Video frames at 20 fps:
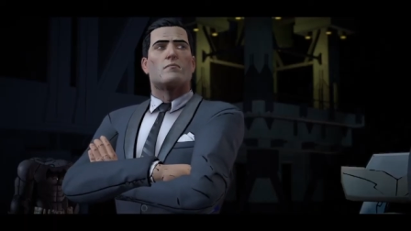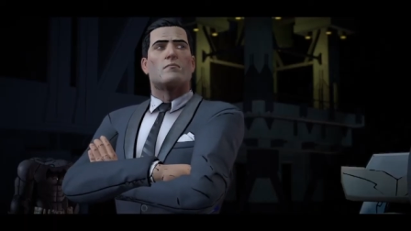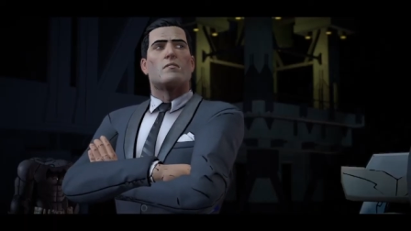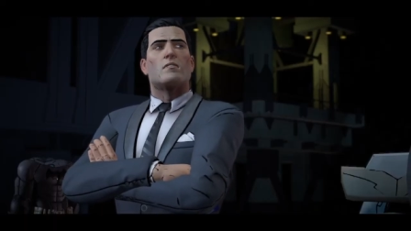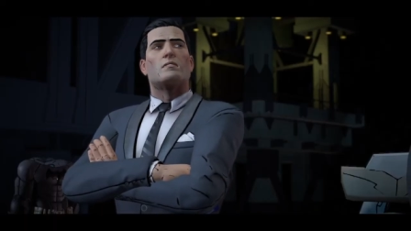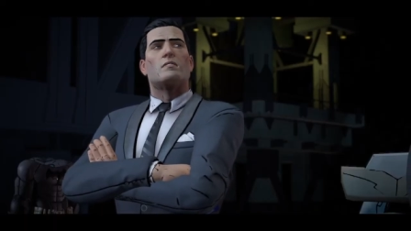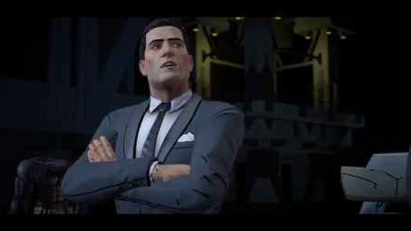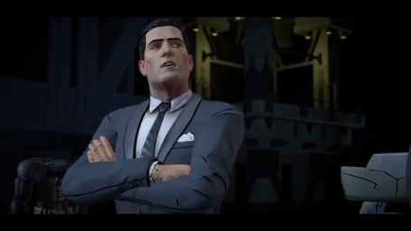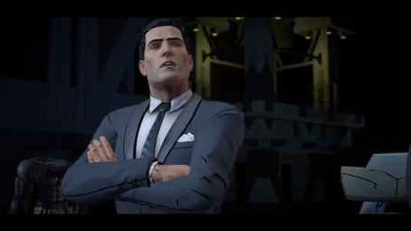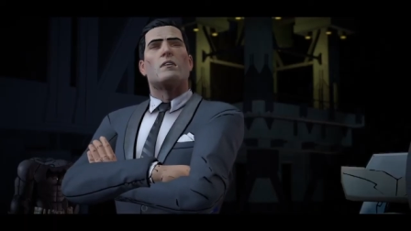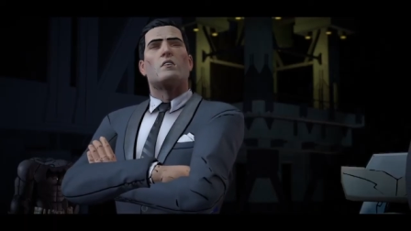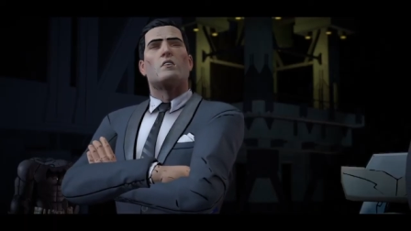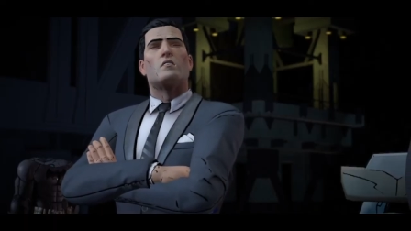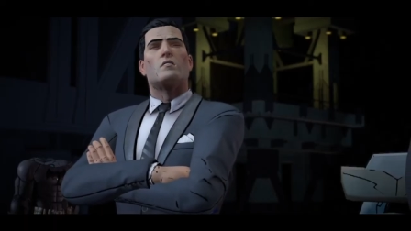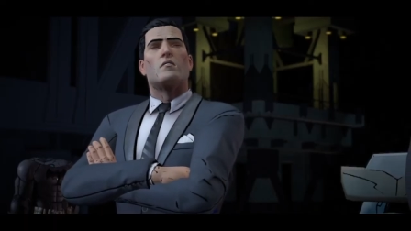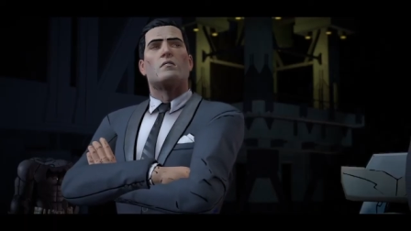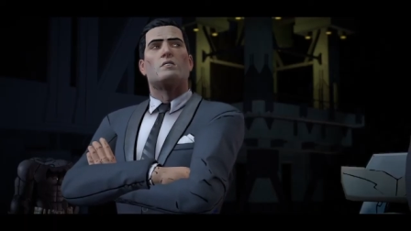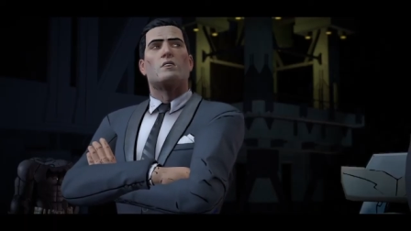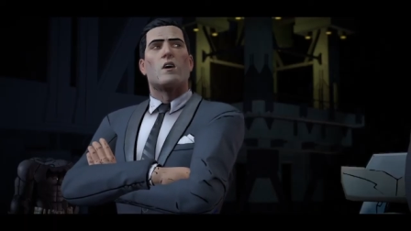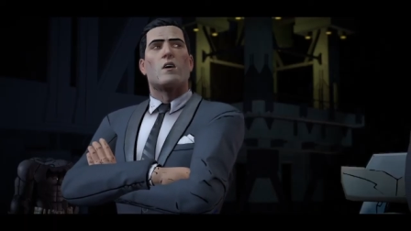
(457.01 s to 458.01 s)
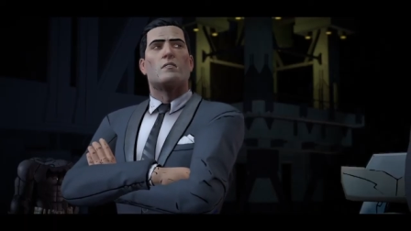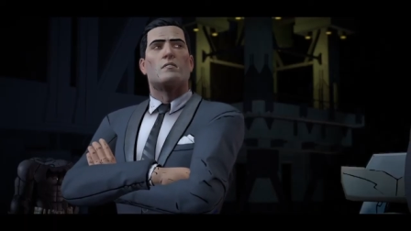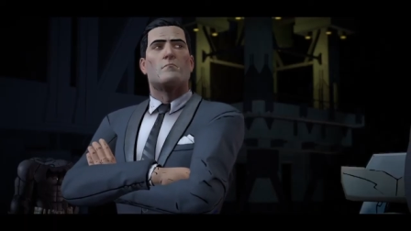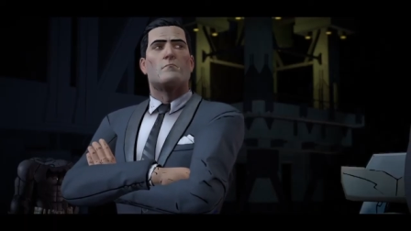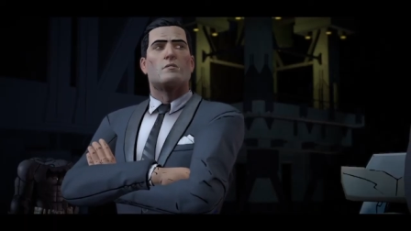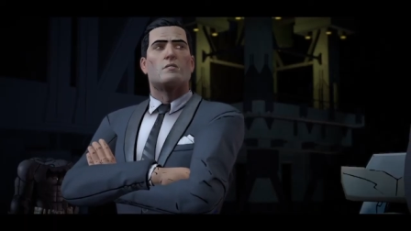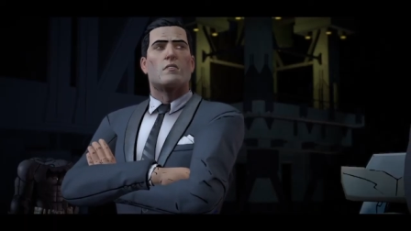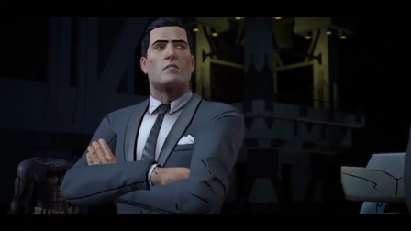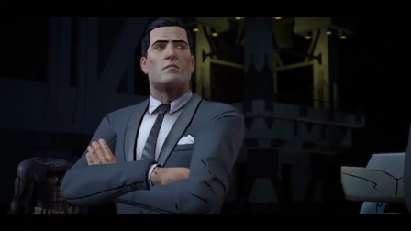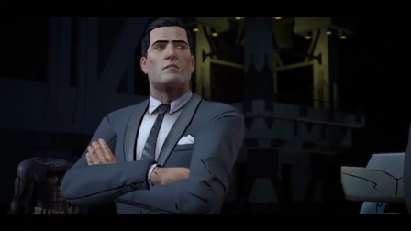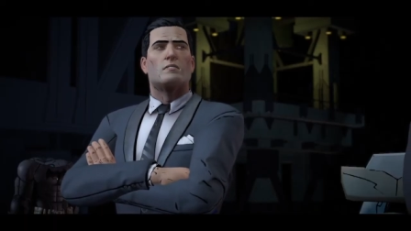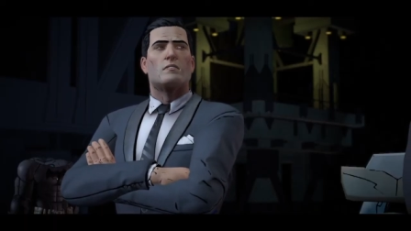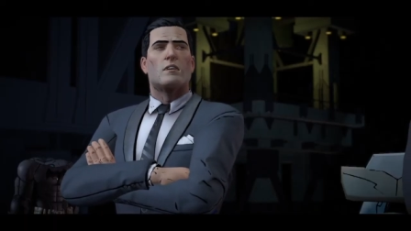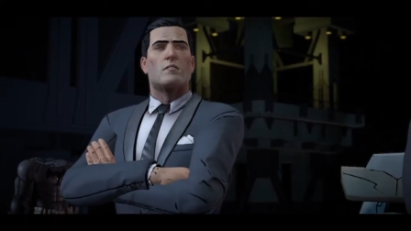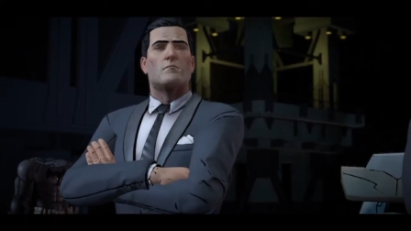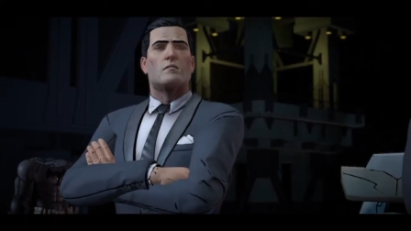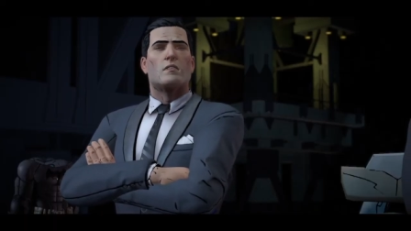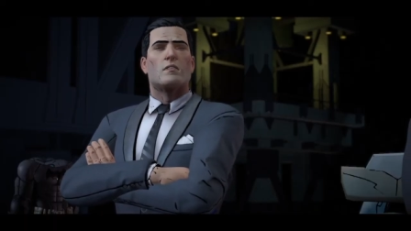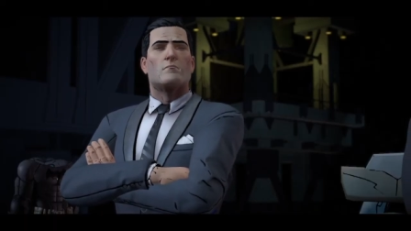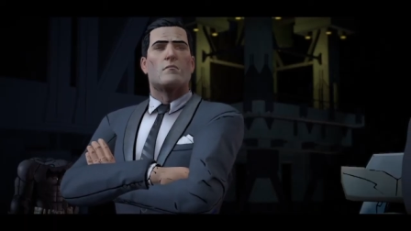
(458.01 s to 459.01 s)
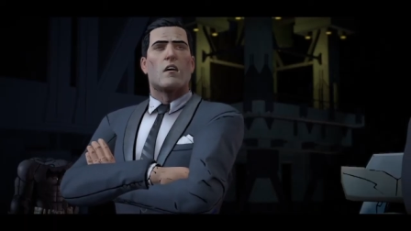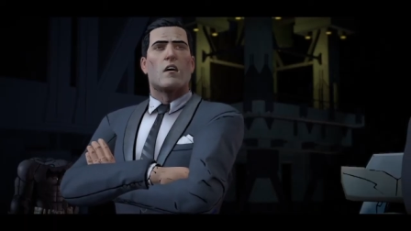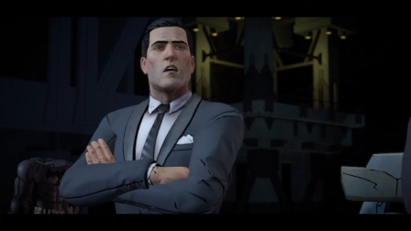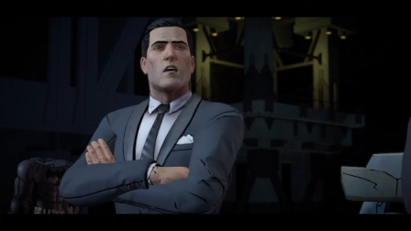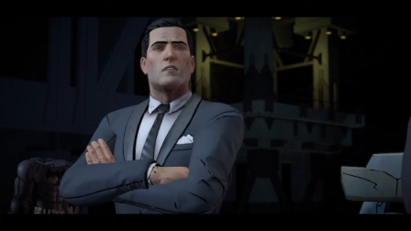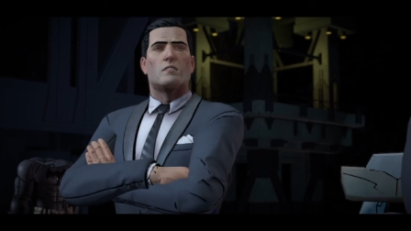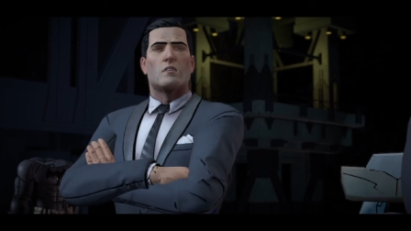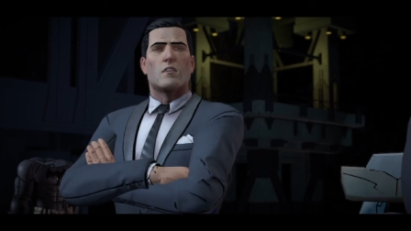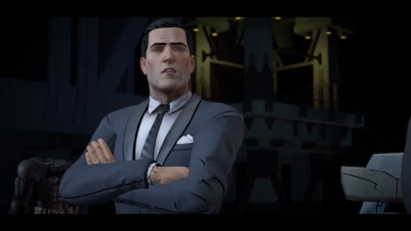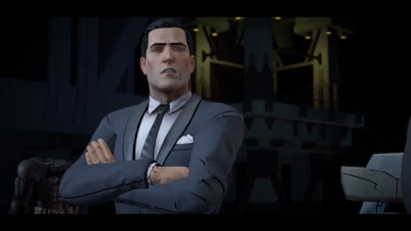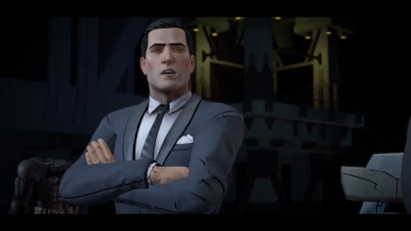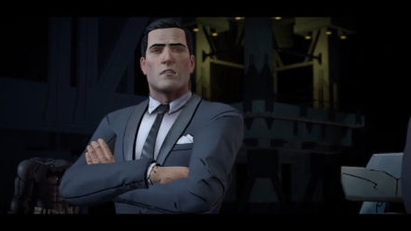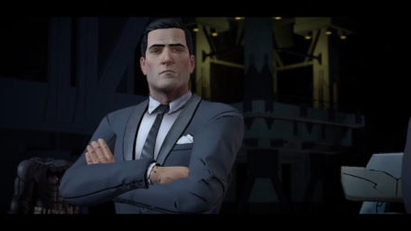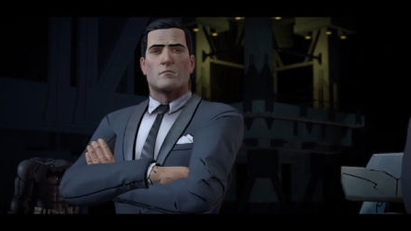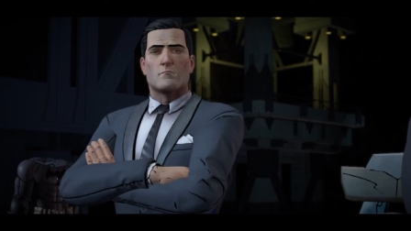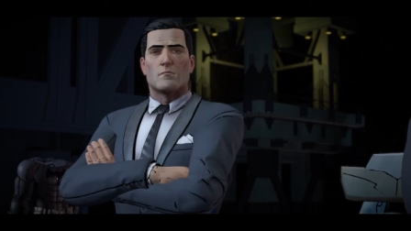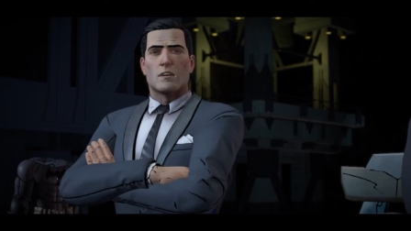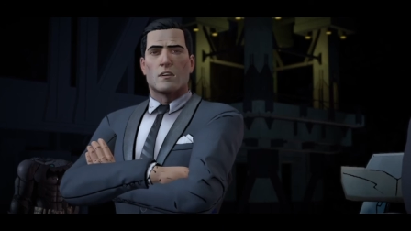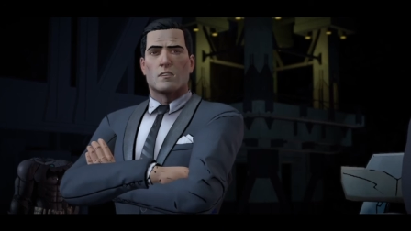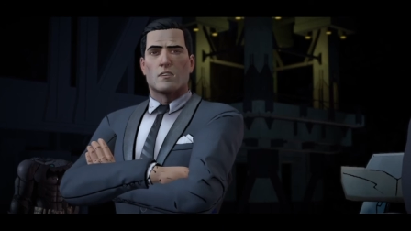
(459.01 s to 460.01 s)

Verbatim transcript: This Catwoman shows up around the same time Oswald comes back